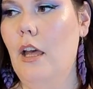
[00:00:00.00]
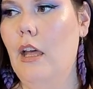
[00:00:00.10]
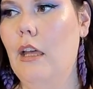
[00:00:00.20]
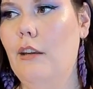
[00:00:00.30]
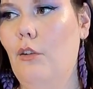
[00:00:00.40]

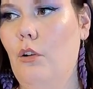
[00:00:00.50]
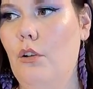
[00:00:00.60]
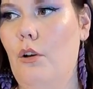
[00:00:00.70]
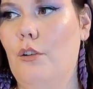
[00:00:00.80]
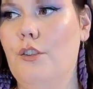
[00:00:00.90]
and
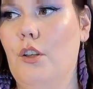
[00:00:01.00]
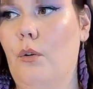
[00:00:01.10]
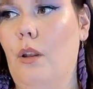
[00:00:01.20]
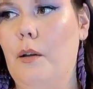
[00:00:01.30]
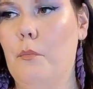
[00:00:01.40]

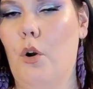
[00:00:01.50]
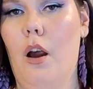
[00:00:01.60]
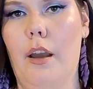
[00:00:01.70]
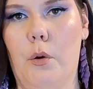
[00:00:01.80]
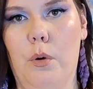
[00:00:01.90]
also like more
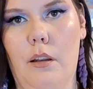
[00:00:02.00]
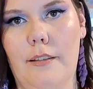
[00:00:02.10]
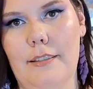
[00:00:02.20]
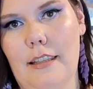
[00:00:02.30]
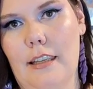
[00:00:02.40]
high
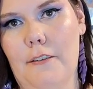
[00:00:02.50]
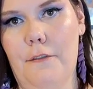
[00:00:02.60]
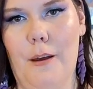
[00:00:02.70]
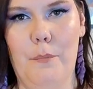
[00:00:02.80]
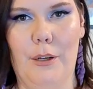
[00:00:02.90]
quality
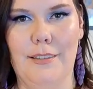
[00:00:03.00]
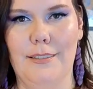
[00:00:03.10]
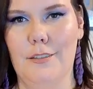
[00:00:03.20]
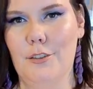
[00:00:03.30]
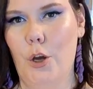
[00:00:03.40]
fabrics
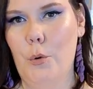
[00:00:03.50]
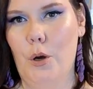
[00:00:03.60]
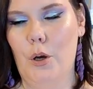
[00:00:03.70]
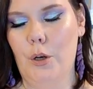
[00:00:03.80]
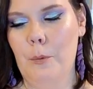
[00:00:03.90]
and so
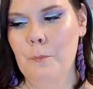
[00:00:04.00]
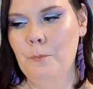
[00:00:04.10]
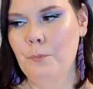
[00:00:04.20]
on.